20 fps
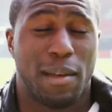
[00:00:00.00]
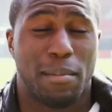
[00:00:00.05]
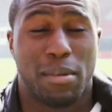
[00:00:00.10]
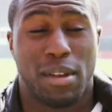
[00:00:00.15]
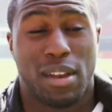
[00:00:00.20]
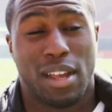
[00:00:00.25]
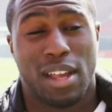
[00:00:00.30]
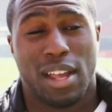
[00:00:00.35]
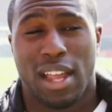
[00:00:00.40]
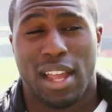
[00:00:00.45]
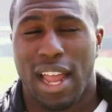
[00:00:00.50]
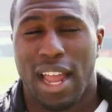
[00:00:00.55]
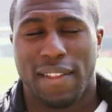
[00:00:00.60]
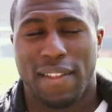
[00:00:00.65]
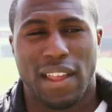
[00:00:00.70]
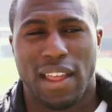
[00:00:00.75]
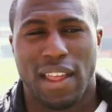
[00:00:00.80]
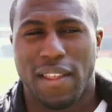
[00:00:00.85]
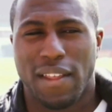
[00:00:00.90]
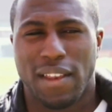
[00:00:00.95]
that, but
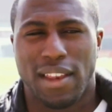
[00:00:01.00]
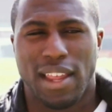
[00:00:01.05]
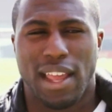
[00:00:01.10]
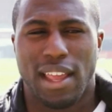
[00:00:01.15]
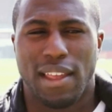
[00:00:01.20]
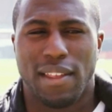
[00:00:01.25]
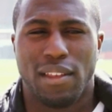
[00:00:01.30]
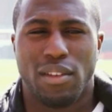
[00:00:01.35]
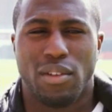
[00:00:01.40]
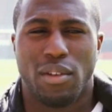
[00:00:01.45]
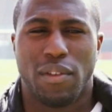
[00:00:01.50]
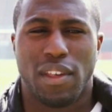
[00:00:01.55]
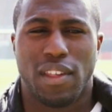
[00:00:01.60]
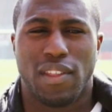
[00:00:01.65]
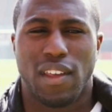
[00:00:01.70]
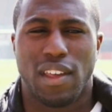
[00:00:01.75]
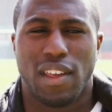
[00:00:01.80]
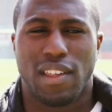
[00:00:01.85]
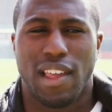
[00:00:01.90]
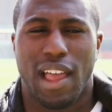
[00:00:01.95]
at the end of the day,
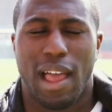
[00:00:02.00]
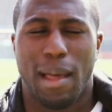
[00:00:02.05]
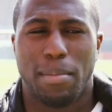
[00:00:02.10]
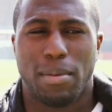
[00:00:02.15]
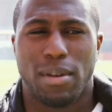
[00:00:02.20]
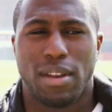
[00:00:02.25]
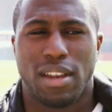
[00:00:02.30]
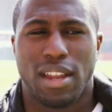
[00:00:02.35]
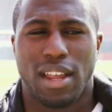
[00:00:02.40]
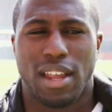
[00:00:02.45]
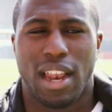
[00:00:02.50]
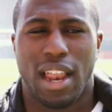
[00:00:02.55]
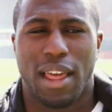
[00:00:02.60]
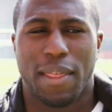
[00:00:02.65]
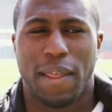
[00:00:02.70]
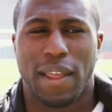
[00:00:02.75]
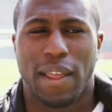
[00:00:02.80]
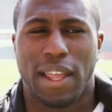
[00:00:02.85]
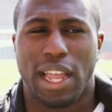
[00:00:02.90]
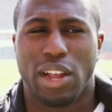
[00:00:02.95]
these things happen, and
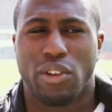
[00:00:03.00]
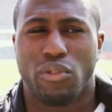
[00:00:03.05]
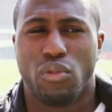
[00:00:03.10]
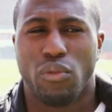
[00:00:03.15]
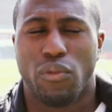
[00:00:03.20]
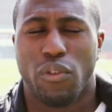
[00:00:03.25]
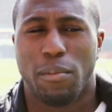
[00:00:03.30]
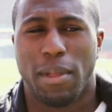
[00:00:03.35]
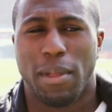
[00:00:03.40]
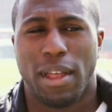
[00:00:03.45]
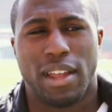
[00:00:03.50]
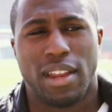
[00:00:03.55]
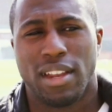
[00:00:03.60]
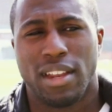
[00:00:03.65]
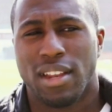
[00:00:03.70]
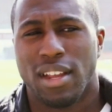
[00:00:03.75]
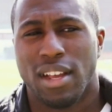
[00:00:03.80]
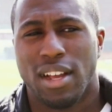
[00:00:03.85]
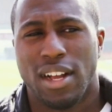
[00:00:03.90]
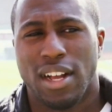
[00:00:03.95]
I think I grew from that.
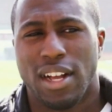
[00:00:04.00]
And